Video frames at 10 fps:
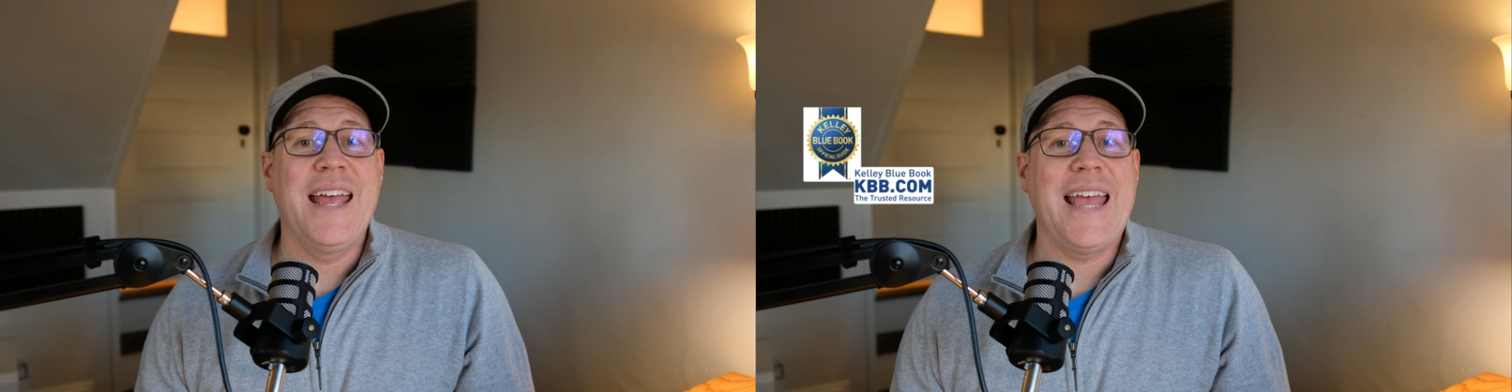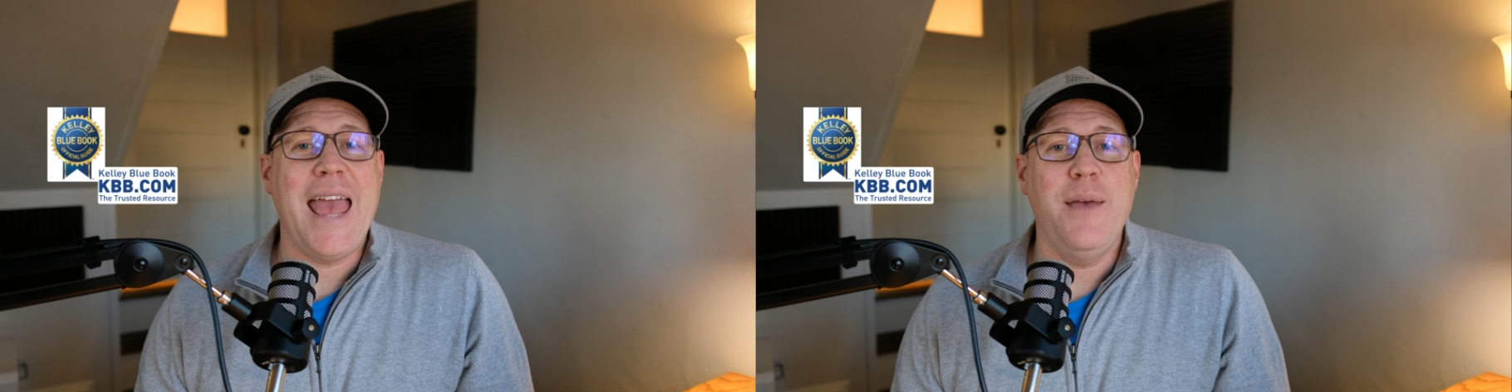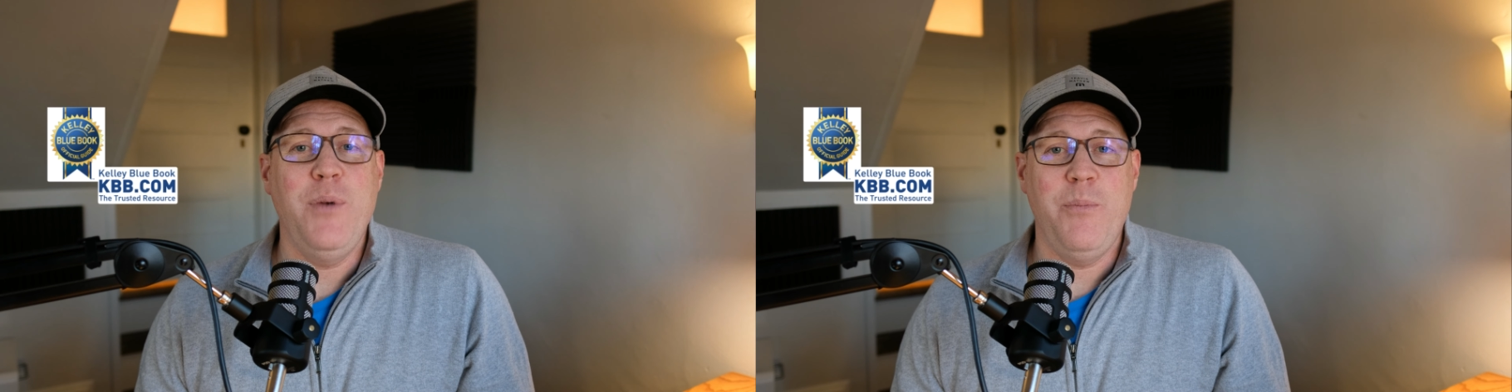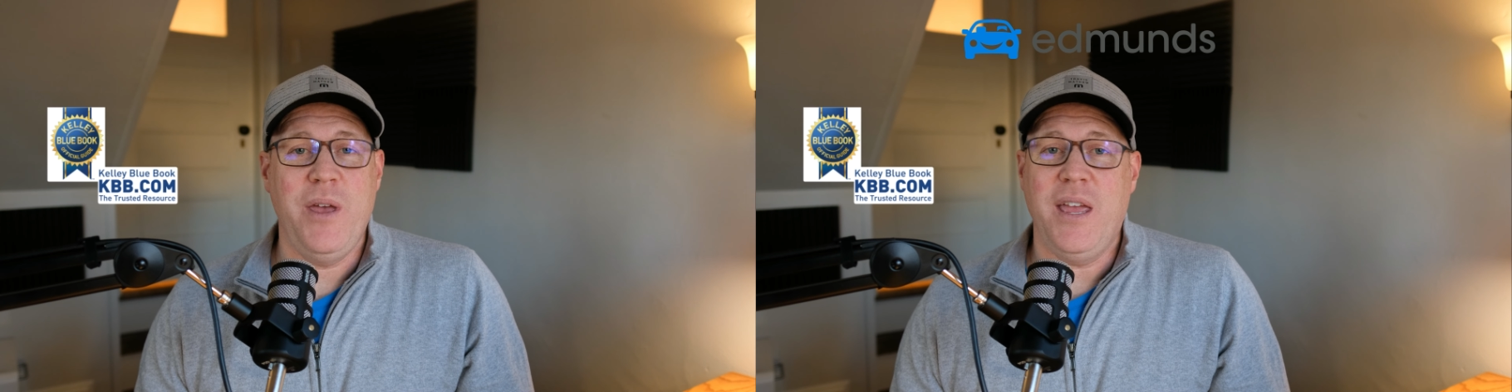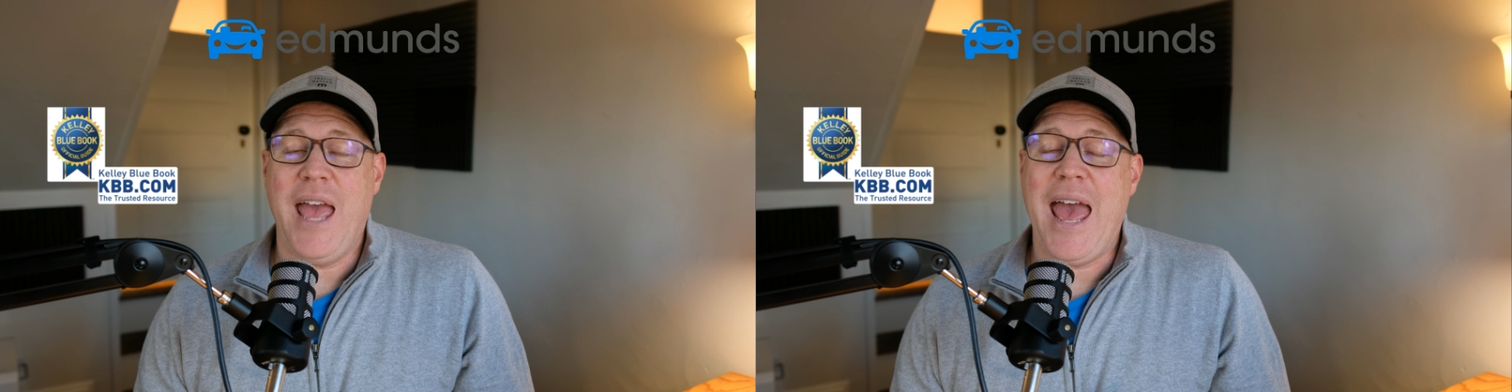
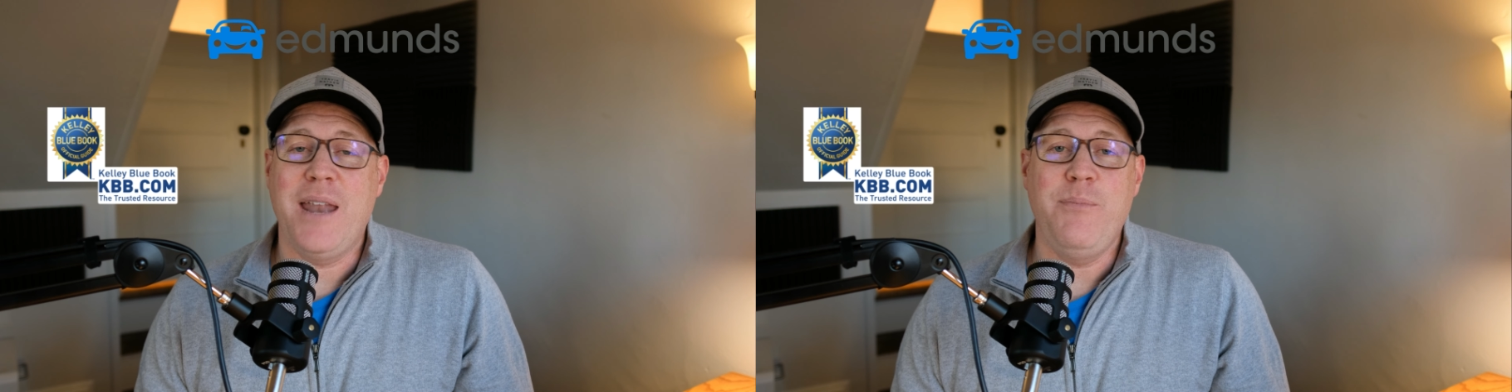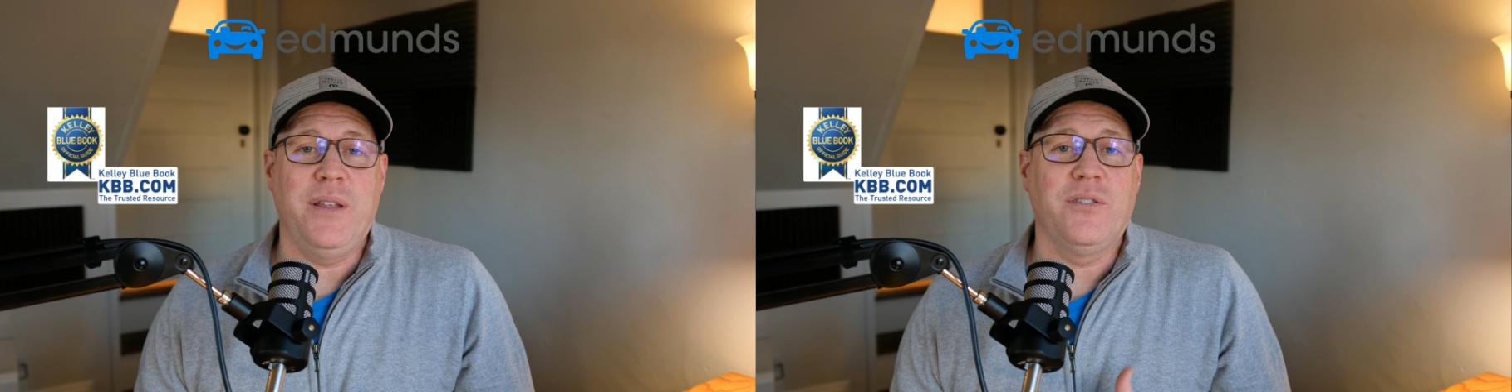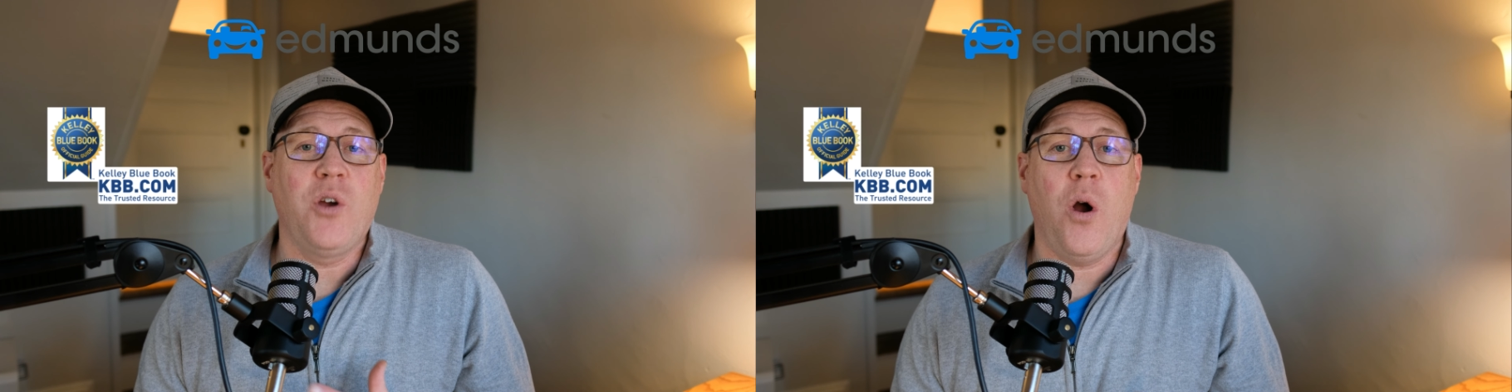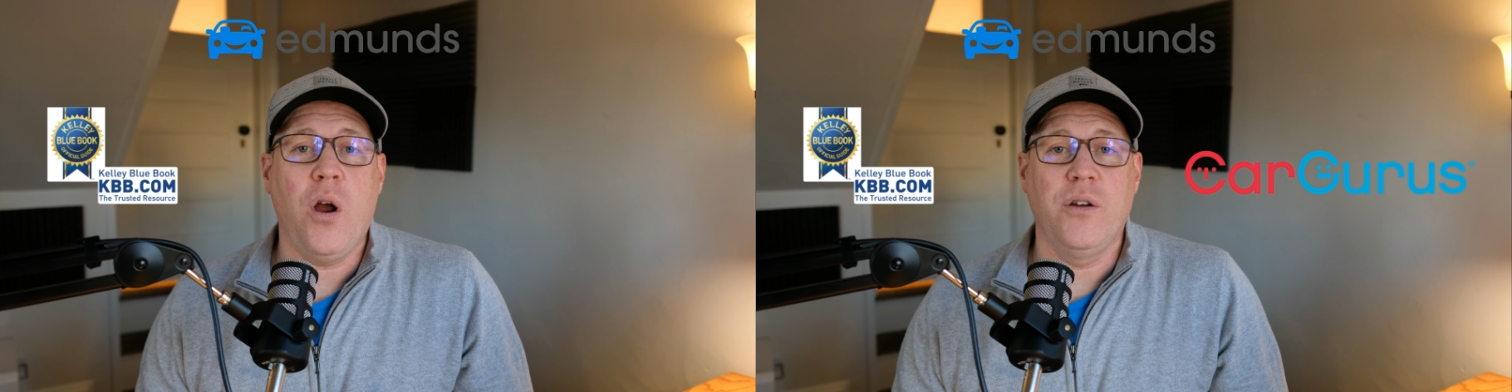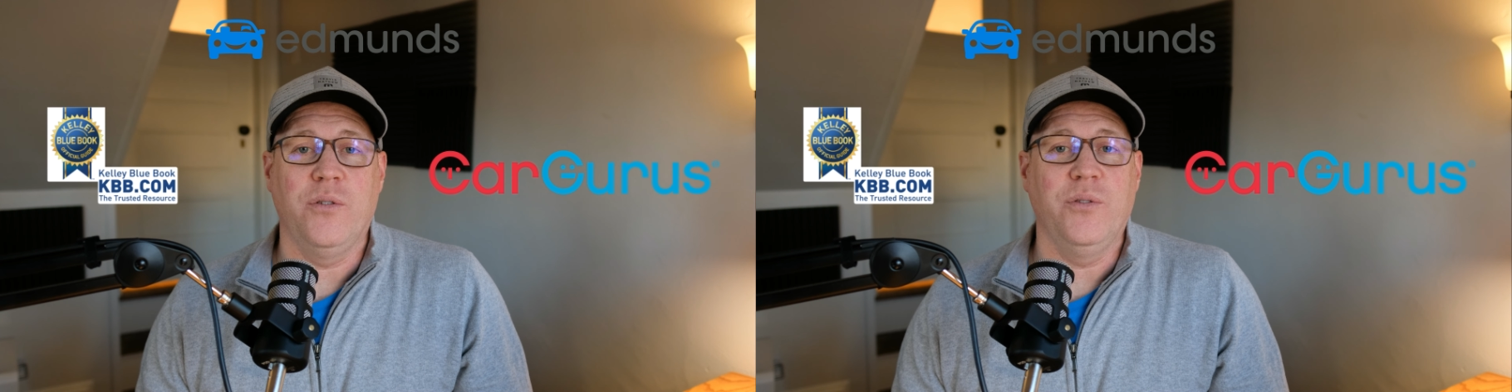KBB, Edmunds,
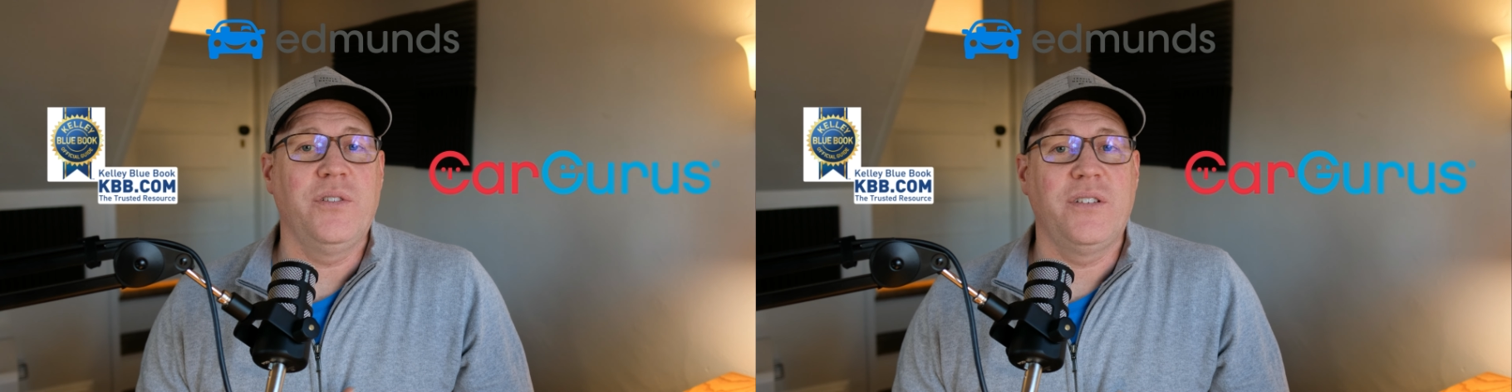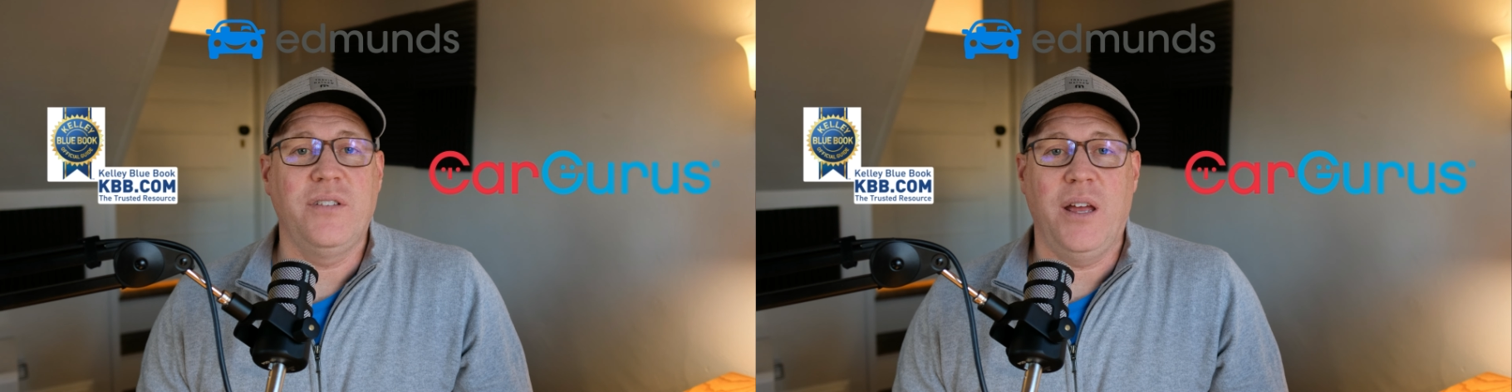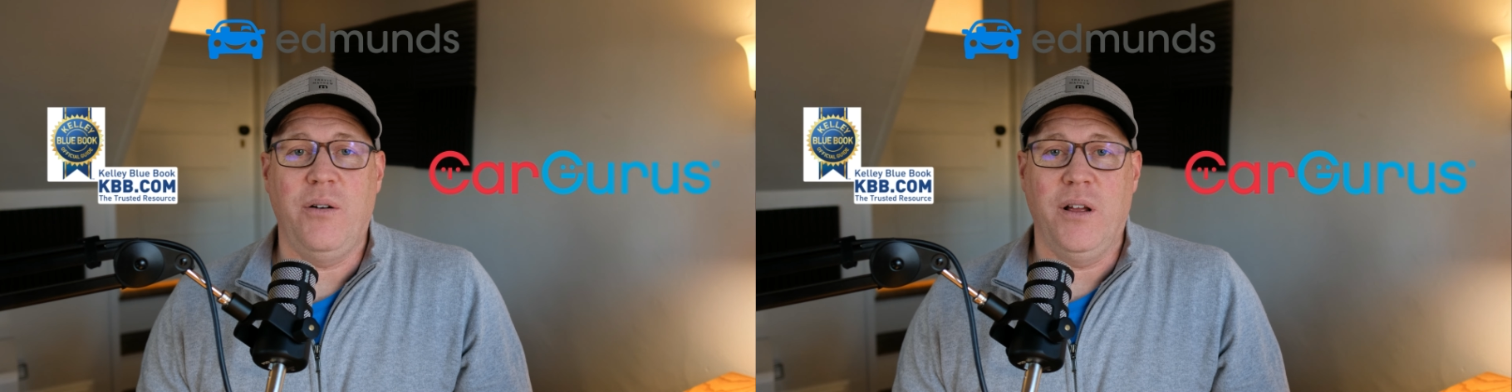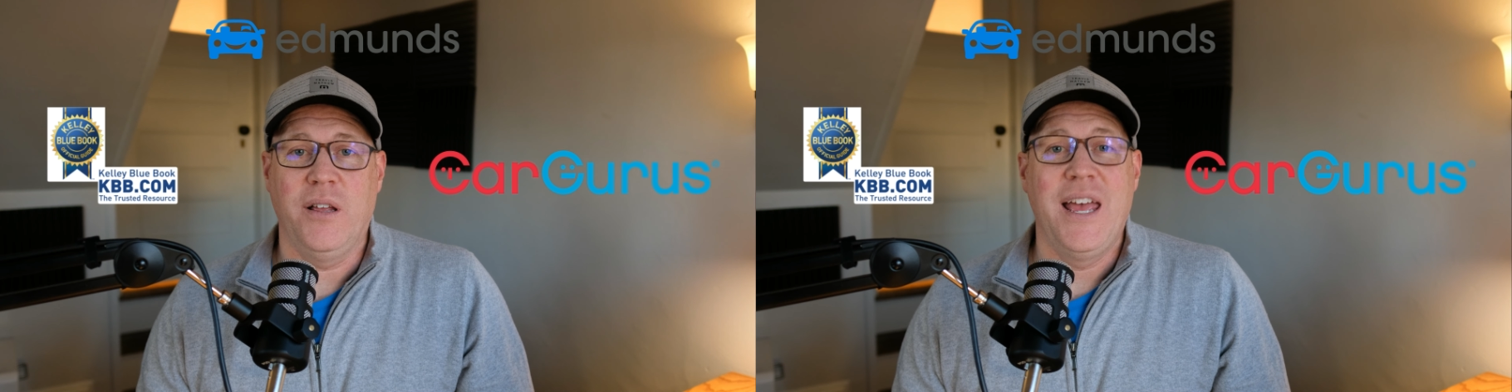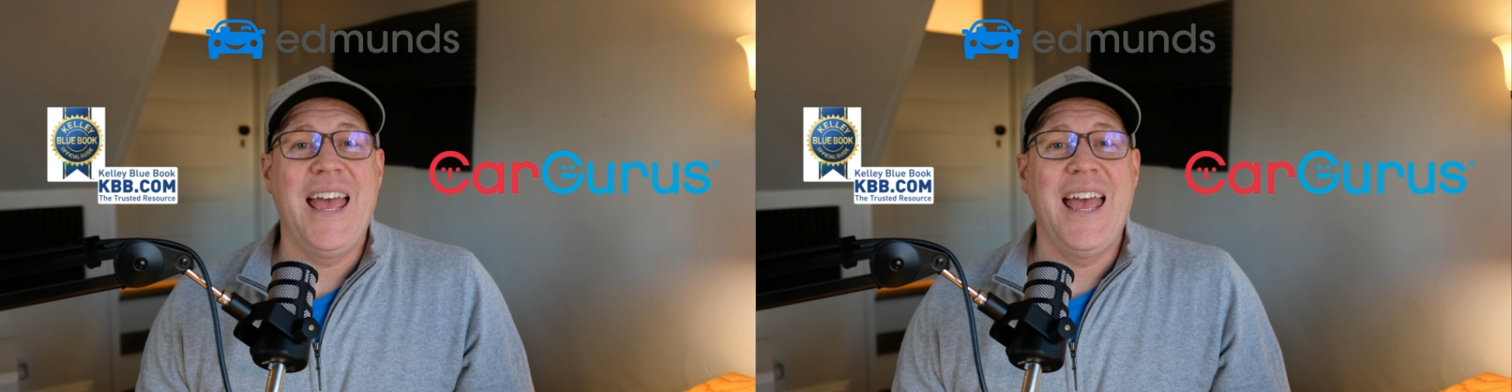CarGurus, etc.